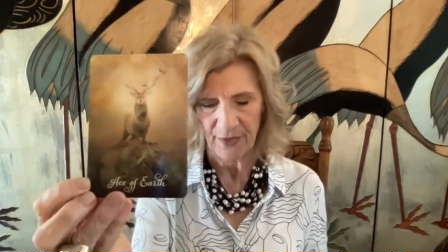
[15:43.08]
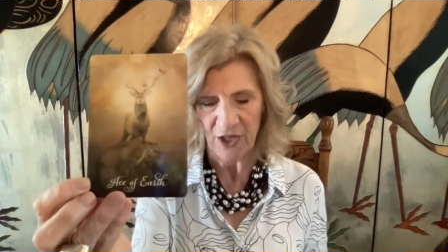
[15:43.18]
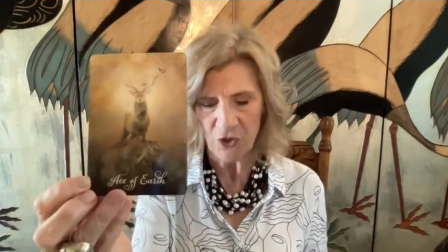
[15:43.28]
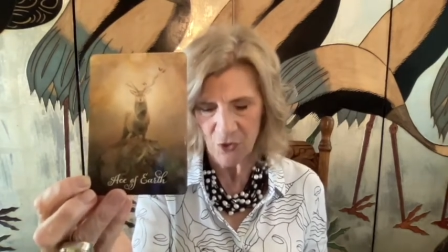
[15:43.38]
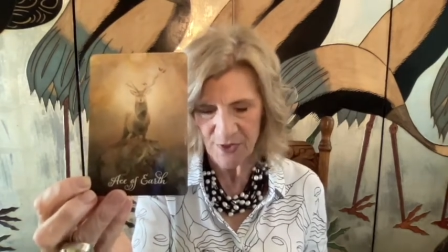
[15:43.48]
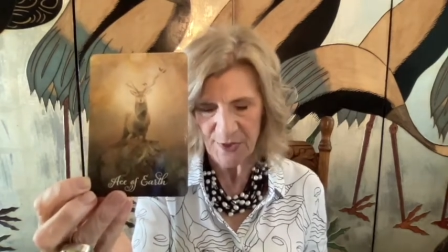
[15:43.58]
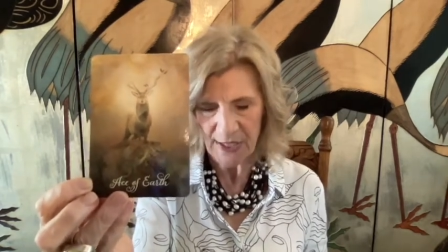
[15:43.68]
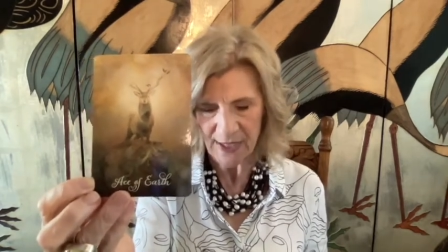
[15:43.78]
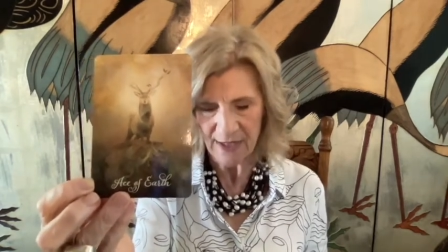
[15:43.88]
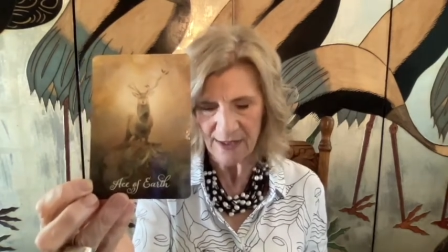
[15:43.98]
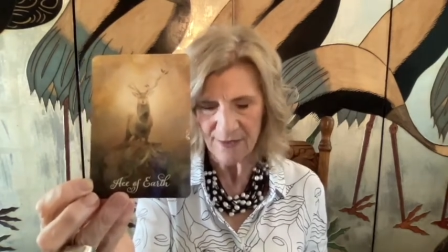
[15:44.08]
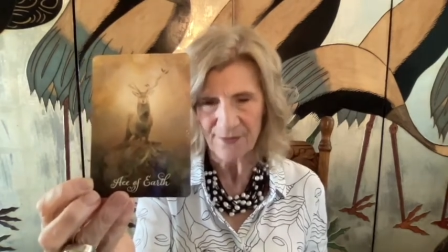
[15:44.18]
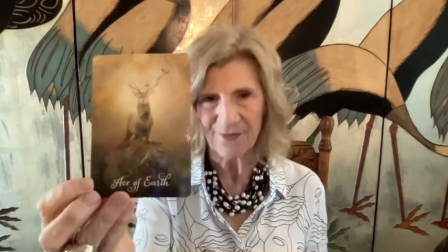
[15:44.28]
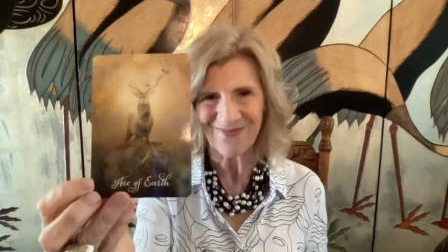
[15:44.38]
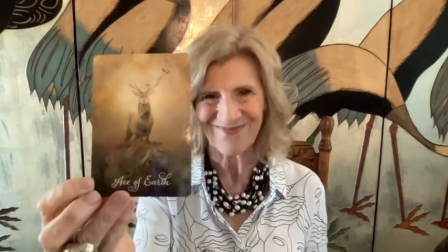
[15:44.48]
A new start.
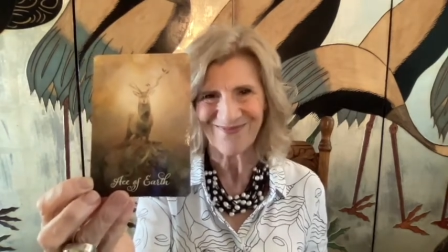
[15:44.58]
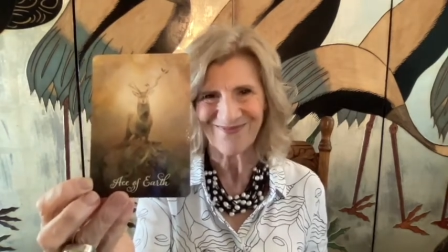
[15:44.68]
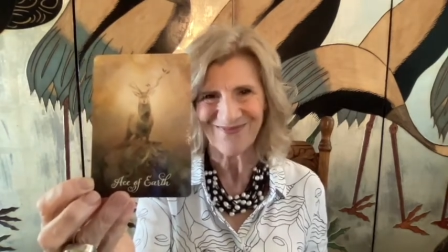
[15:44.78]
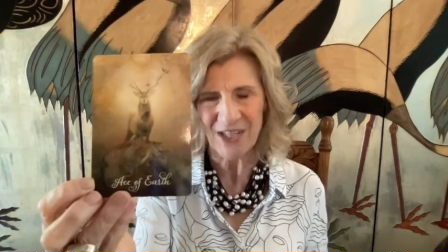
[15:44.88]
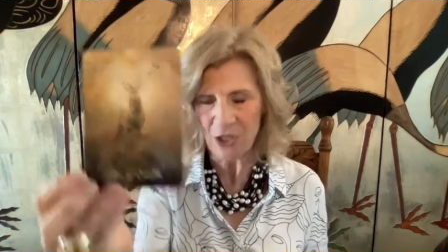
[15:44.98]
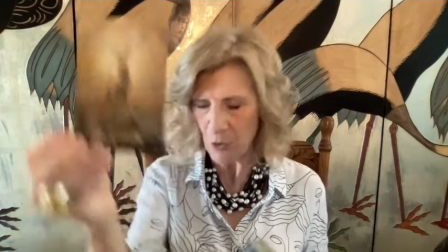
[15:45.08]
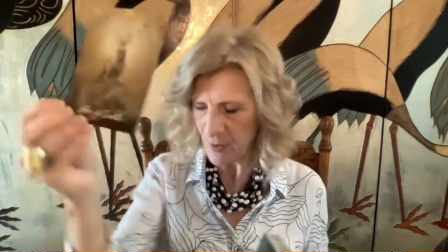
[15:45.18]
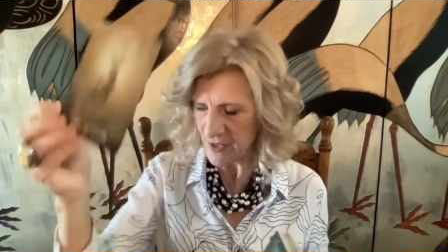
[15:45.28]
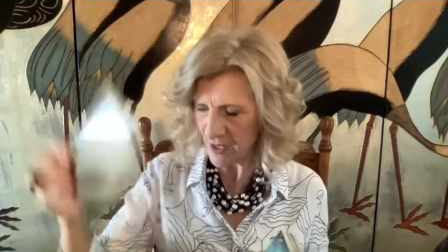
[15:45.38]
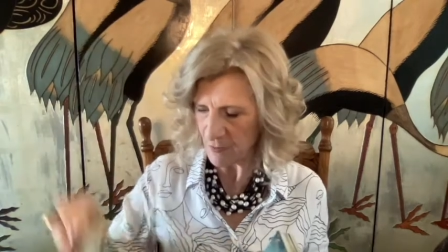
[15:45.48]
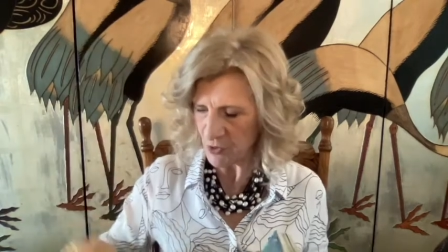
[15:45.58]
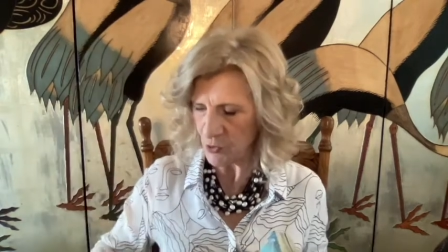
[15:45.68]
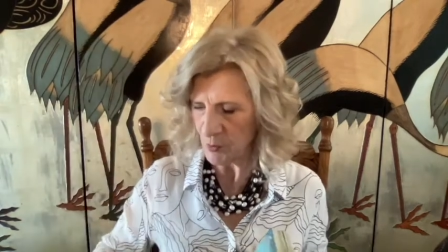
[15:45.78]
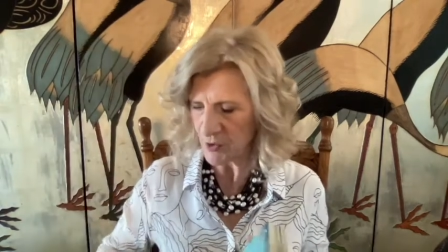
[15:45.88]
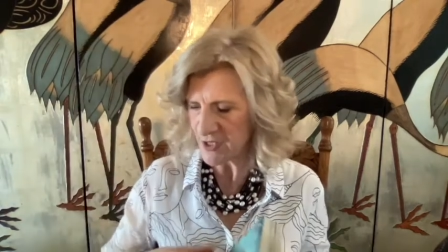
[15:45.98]
This opens up
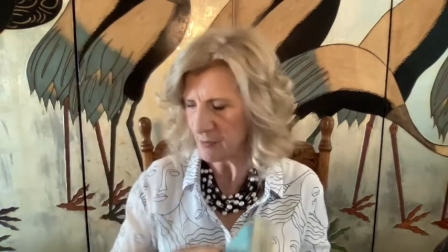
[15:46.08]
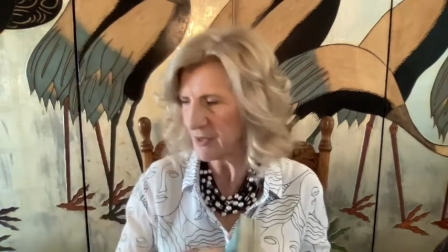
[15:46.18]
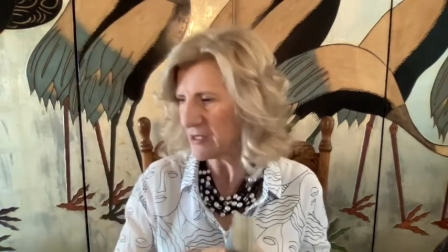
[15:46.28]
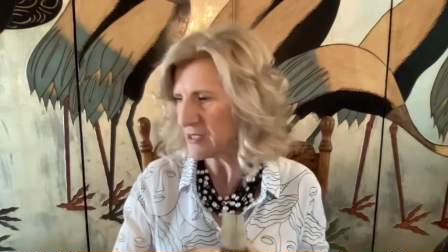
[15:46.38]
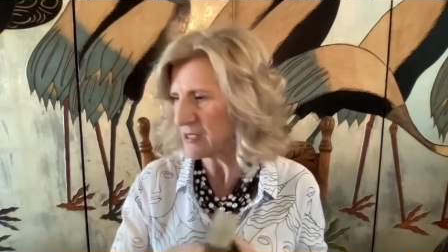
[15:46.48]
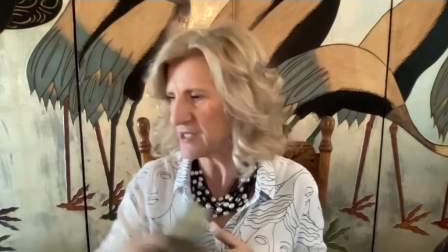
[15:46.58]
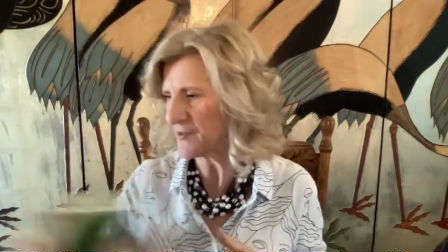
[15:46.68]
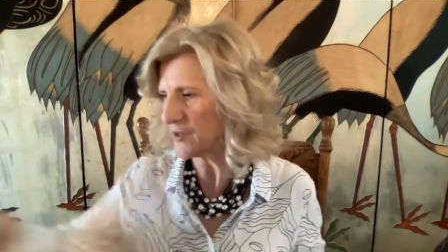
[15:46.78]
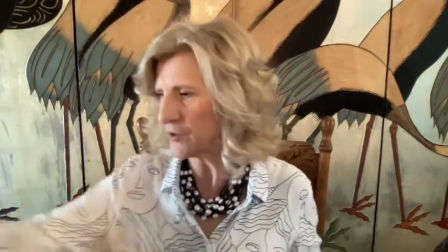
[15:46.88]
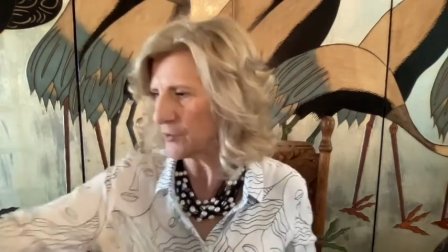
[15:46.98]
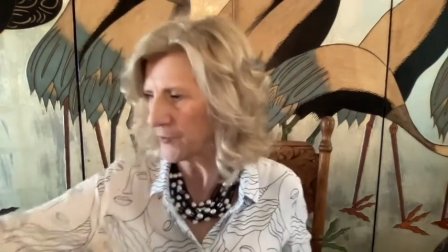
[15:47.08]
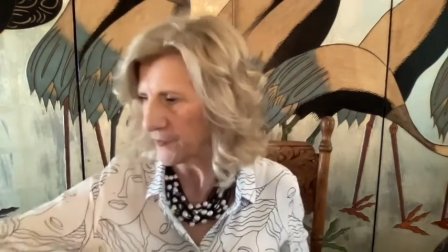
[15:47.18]
new possibilities for you.